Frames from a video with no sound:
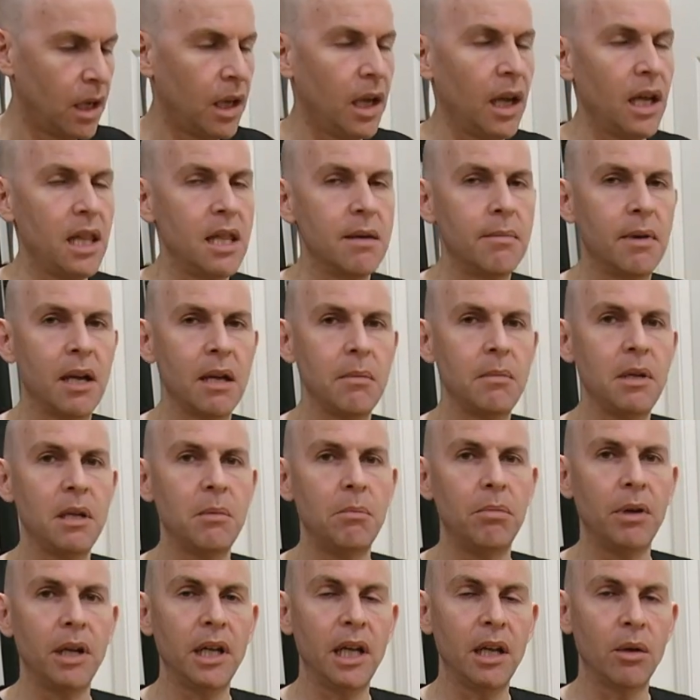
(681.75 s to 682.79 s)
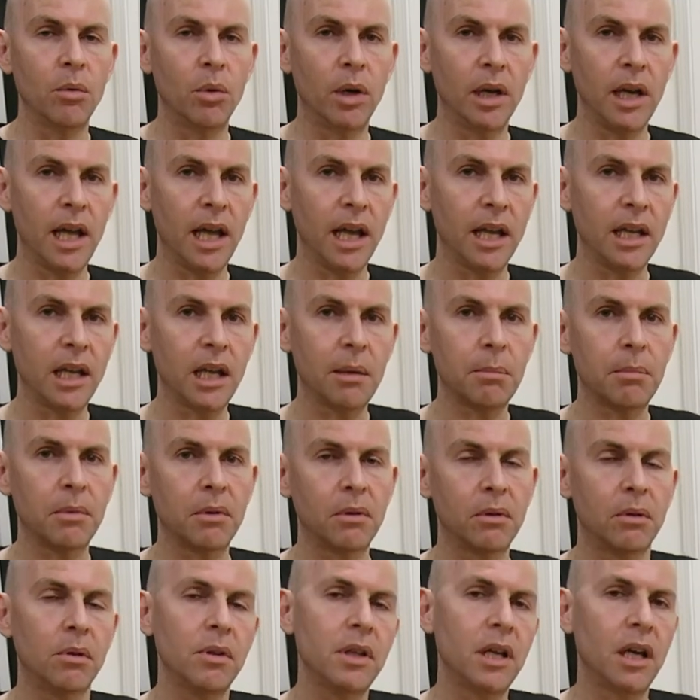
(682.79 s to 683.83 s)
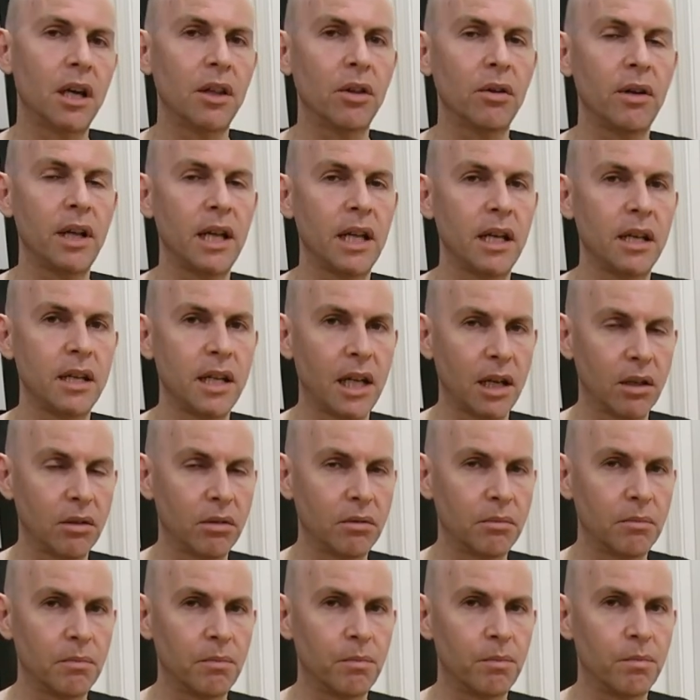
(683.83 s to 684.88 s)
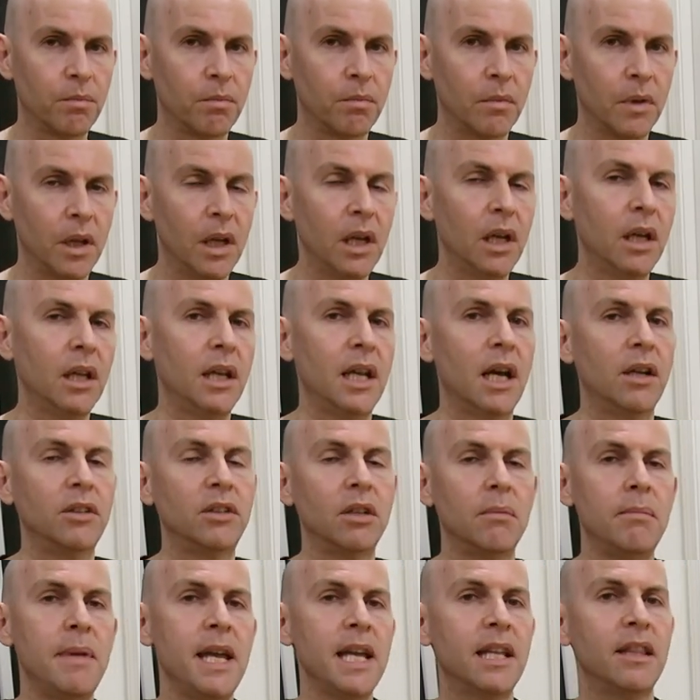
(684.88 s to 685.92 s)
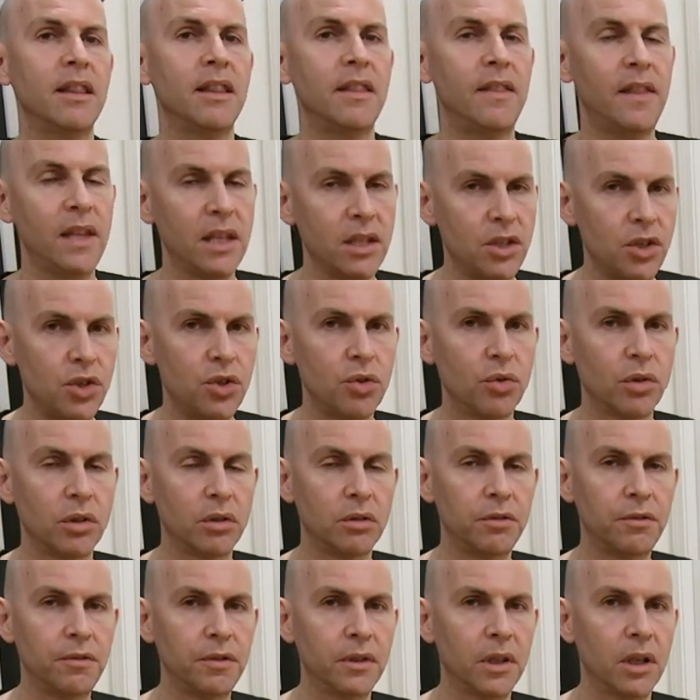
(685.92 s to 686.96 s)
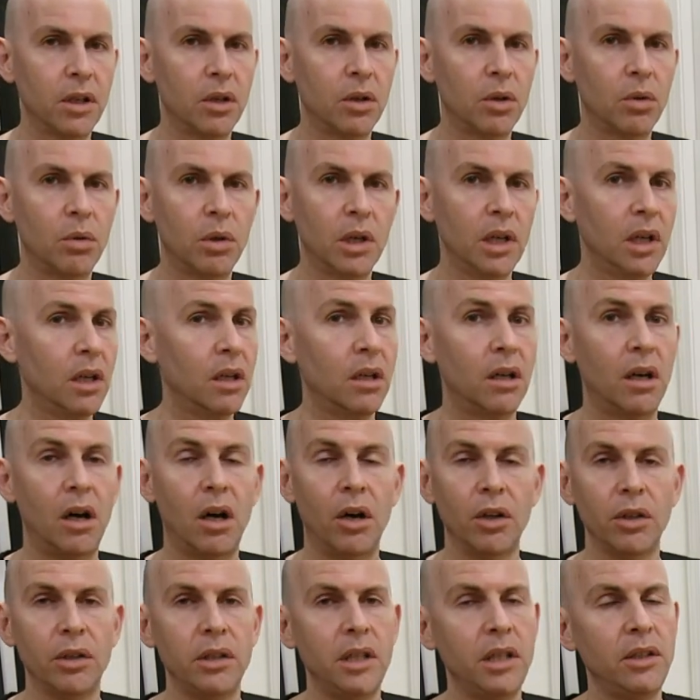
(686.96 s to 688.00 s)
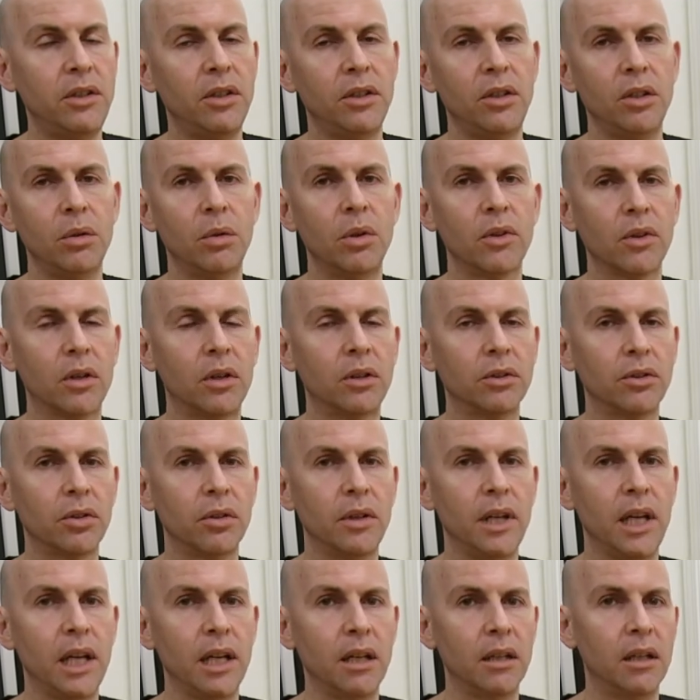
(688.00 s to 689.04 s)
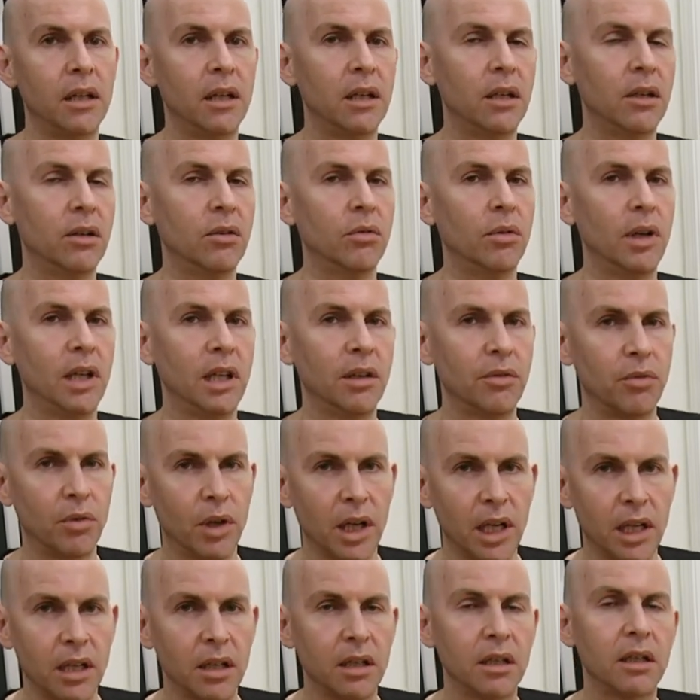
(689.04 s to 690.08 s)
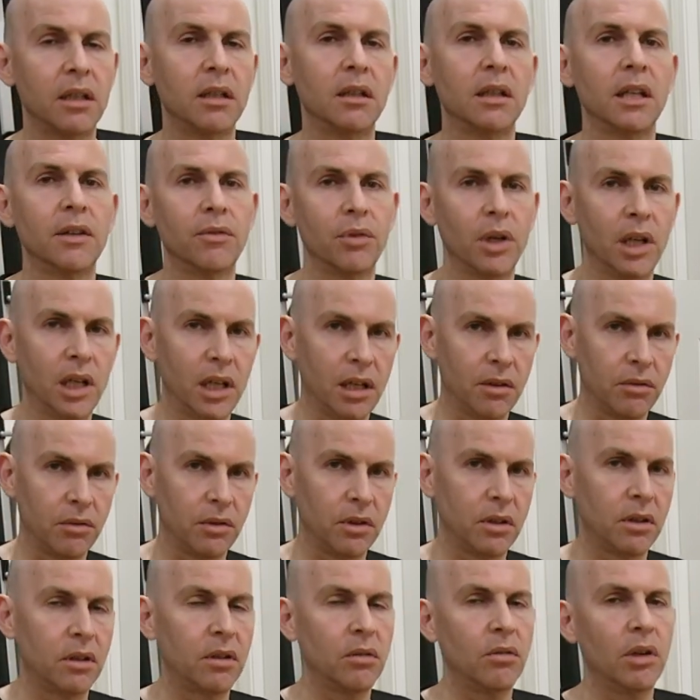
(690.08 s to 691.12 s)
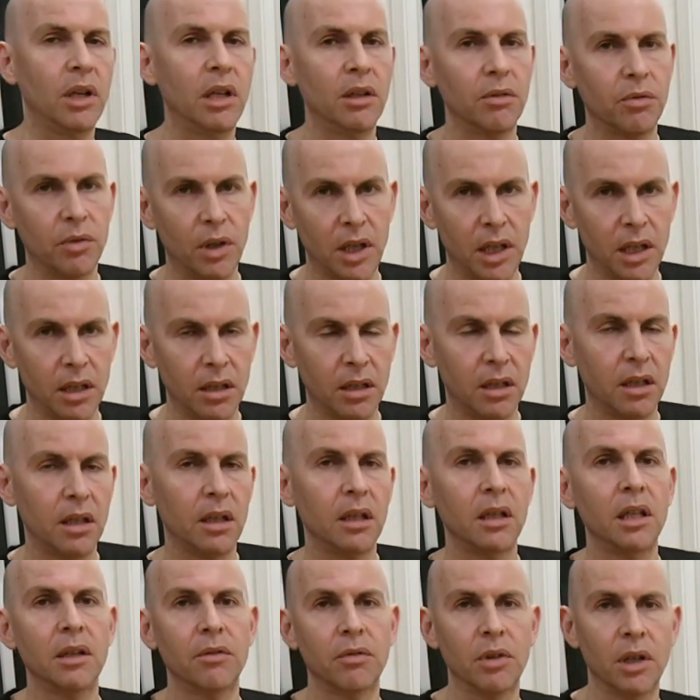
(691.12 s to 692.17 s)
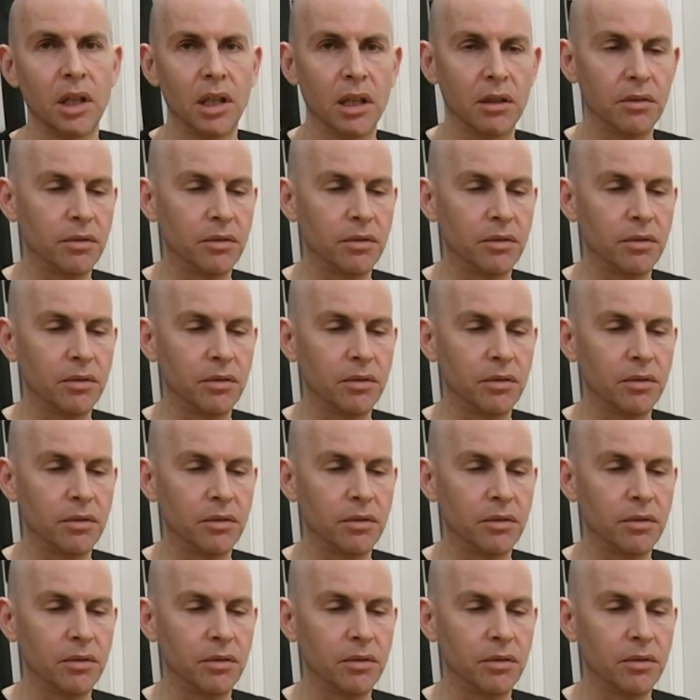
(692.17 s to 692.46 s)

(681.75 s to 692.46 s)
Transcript: And that might mean bringing one hand up or the other hand down. Now, to make this drill flow, all you need to do is alternate. Right, left, right, left, right, left. Right, left, right, left, right,